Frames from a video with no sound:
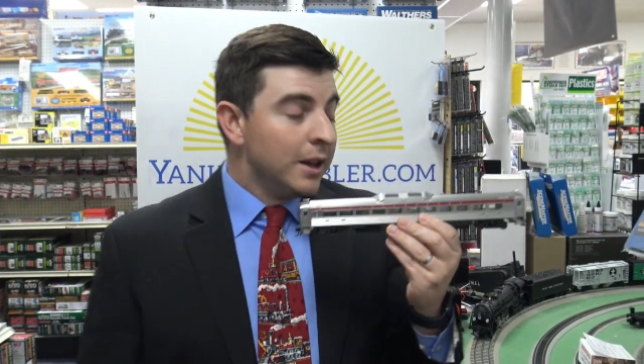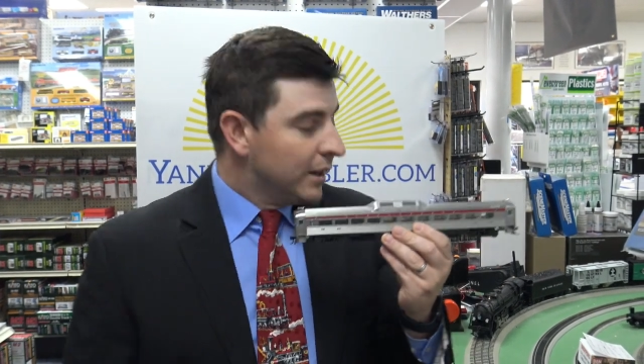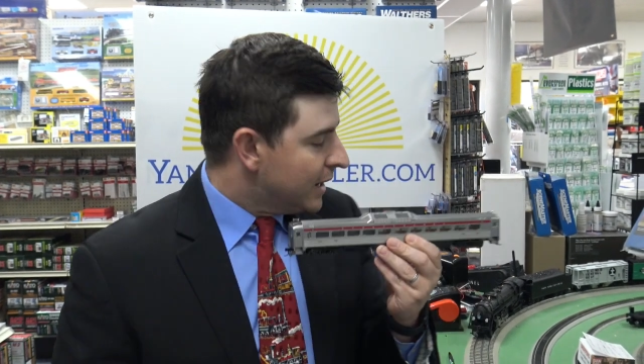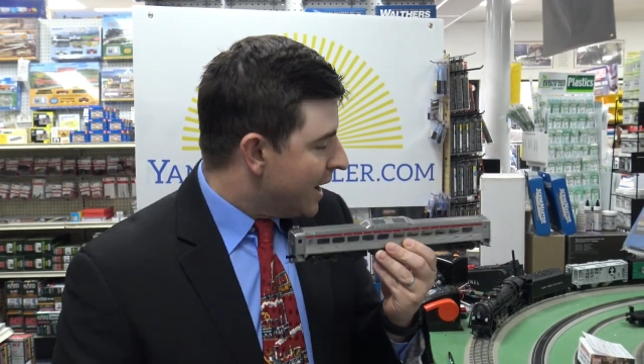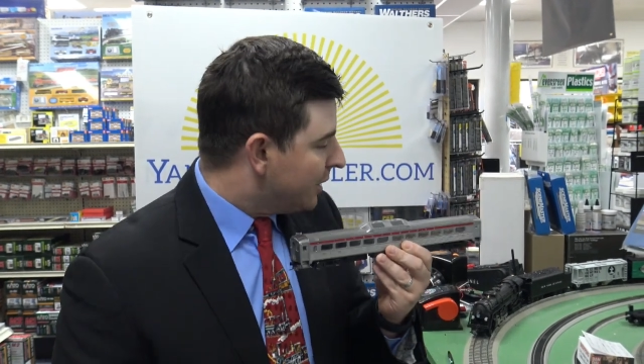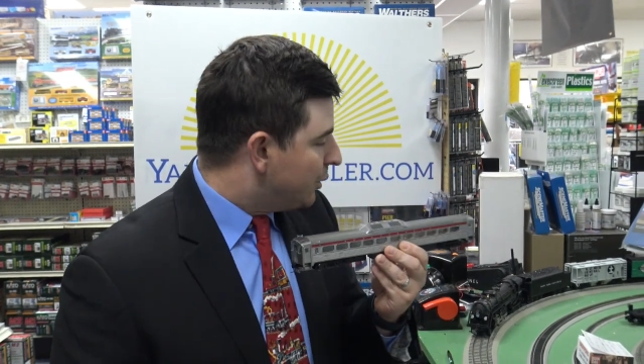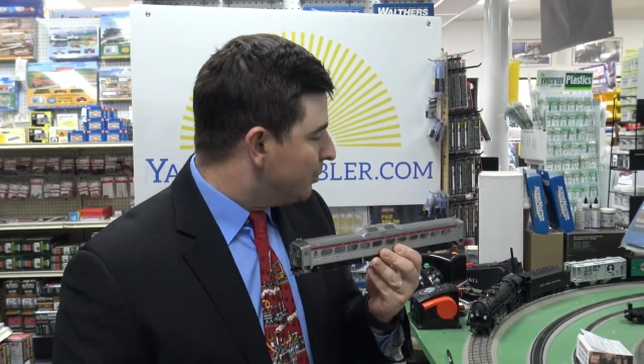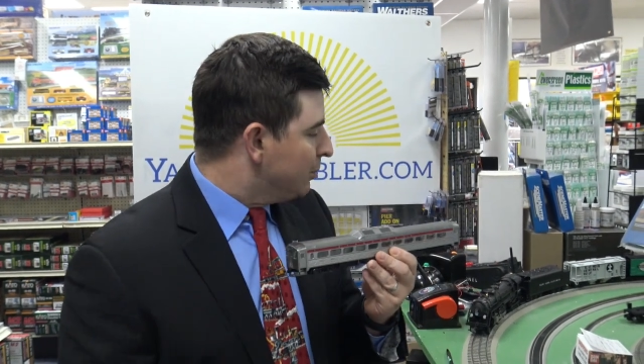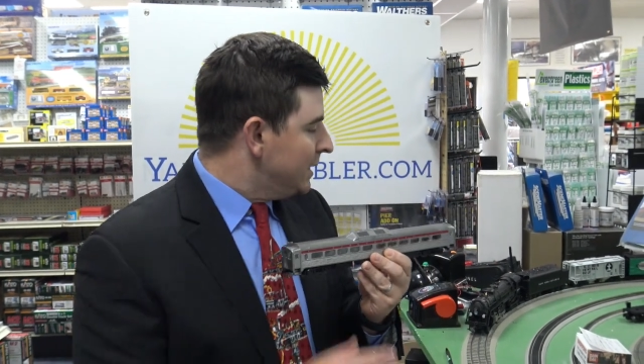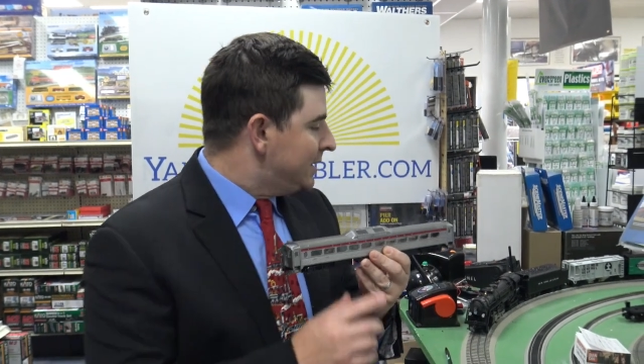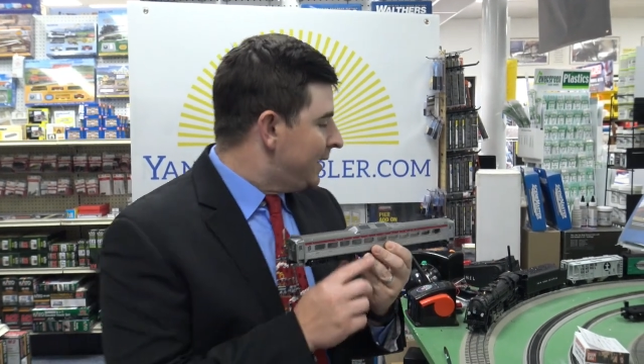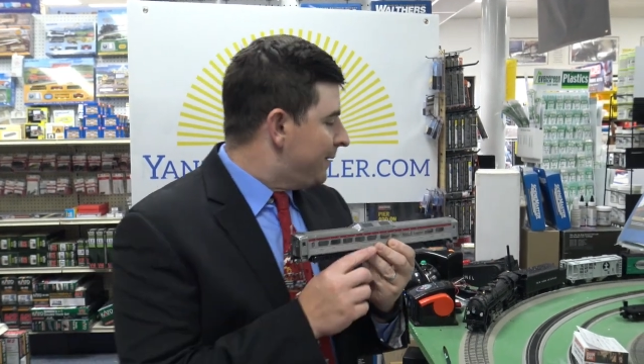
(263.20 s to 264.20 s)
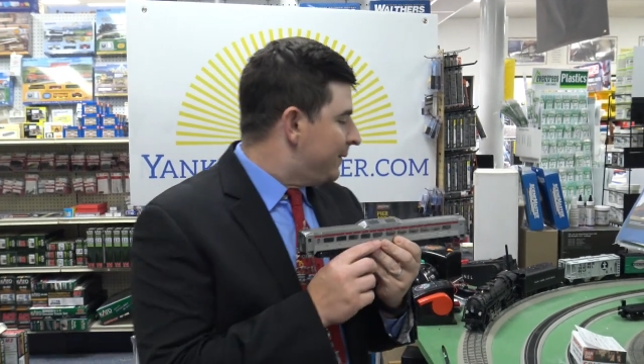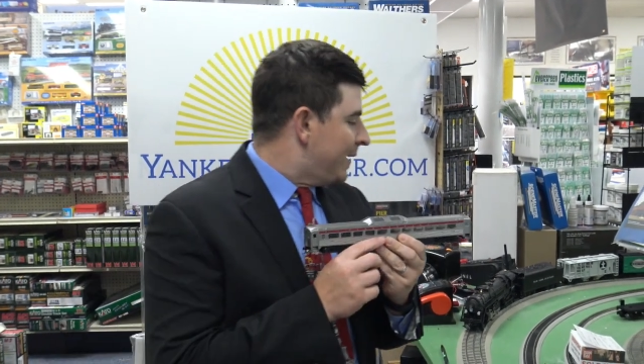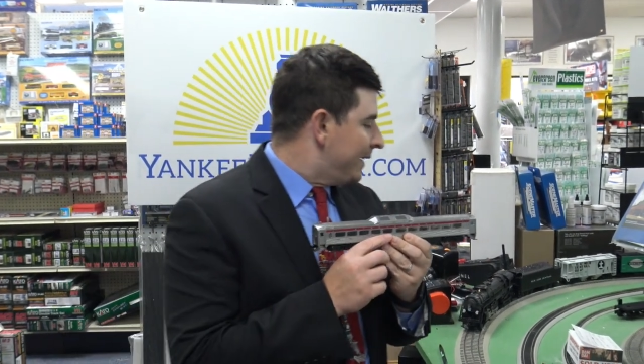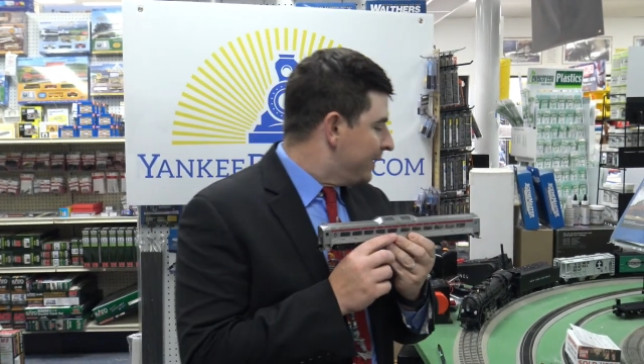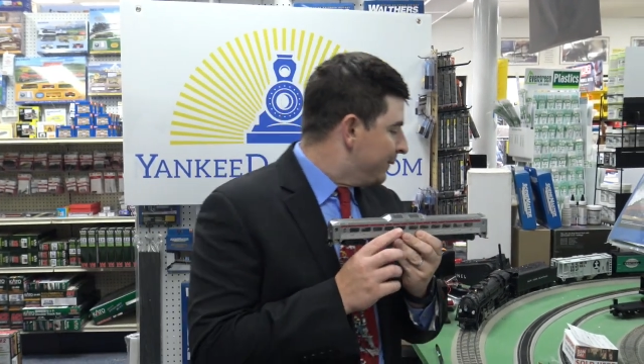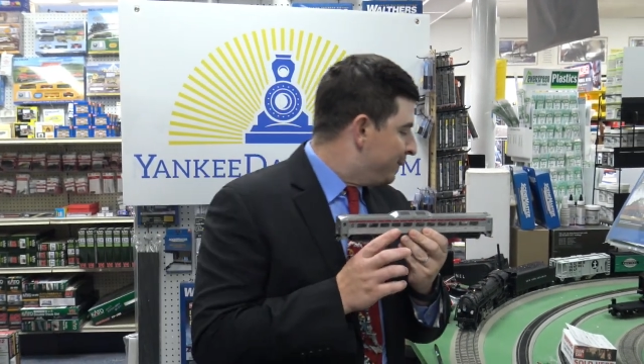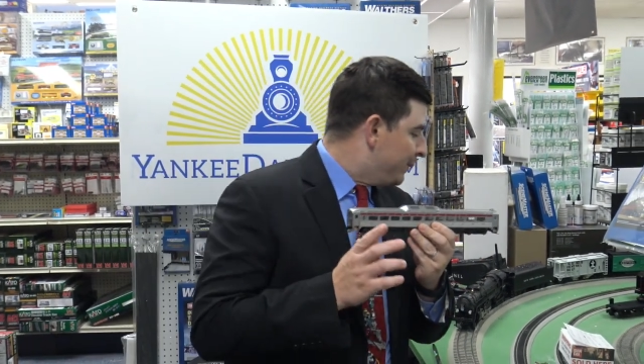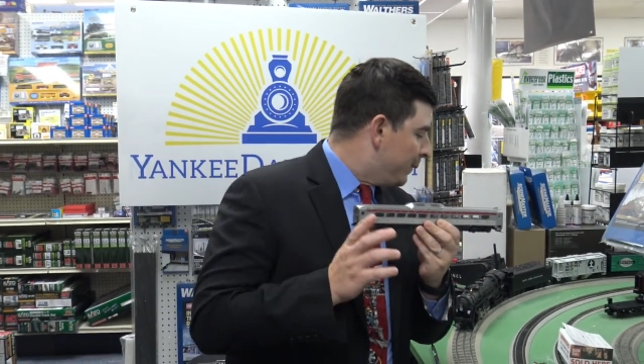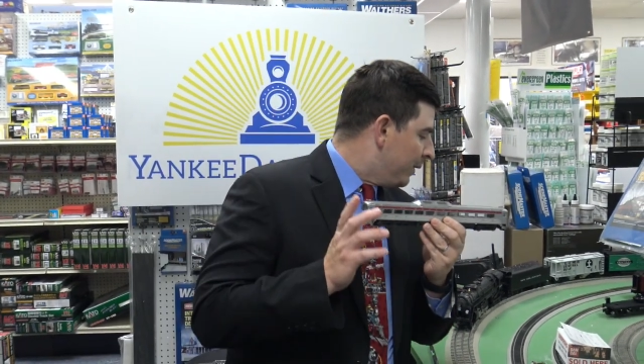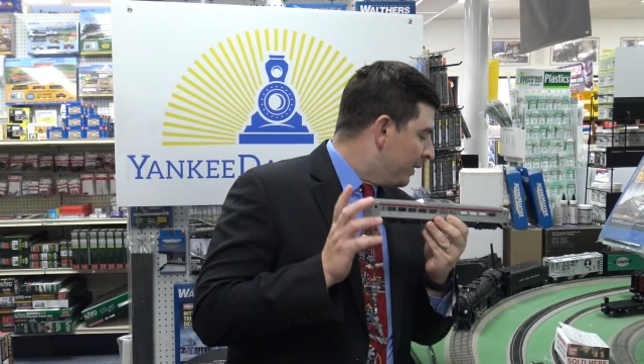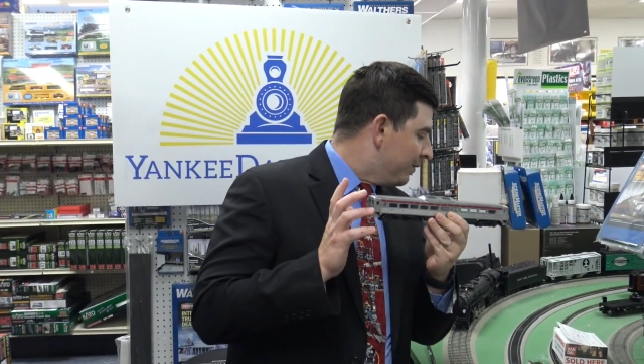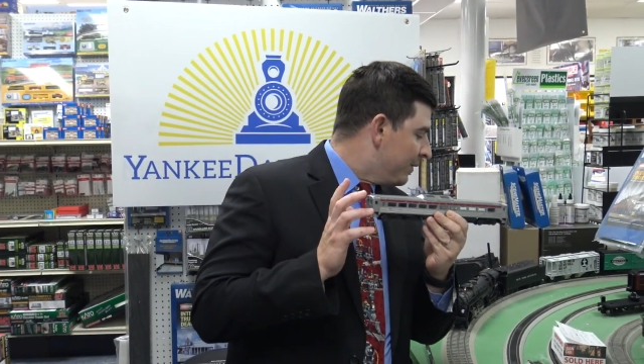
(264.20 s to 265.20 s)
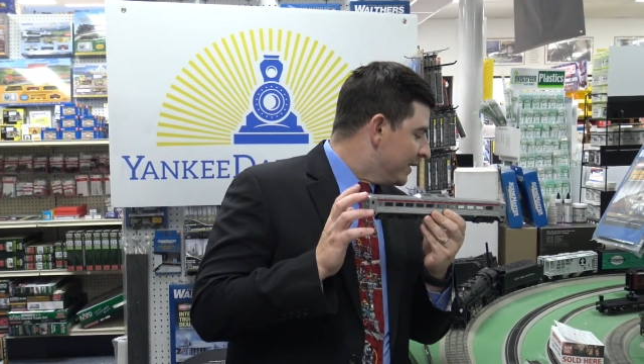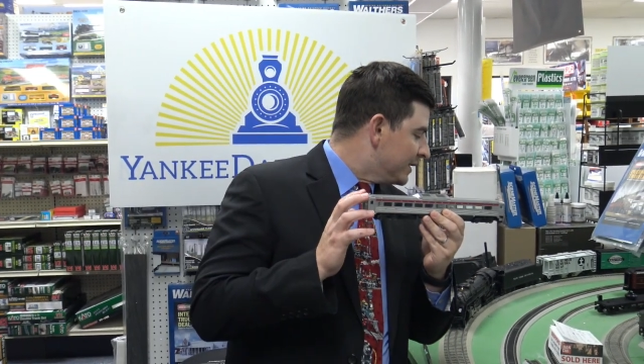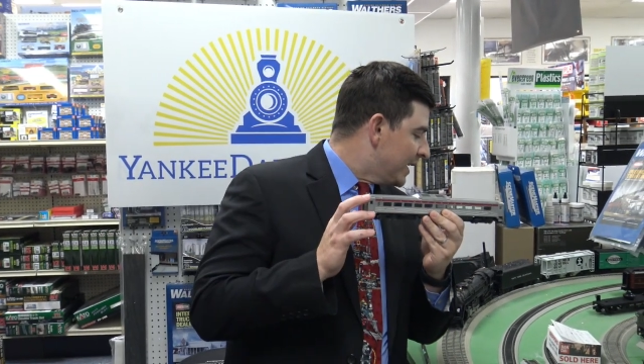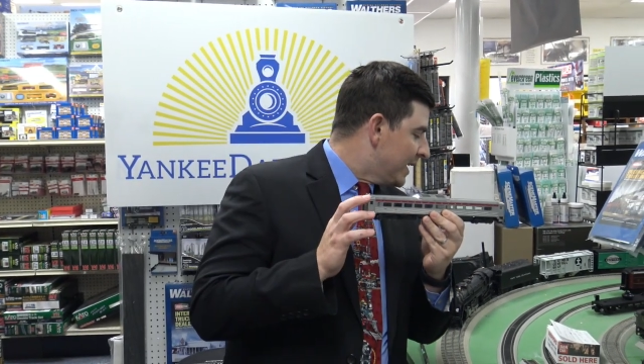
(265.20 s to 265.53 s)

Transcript: Now the retail value for this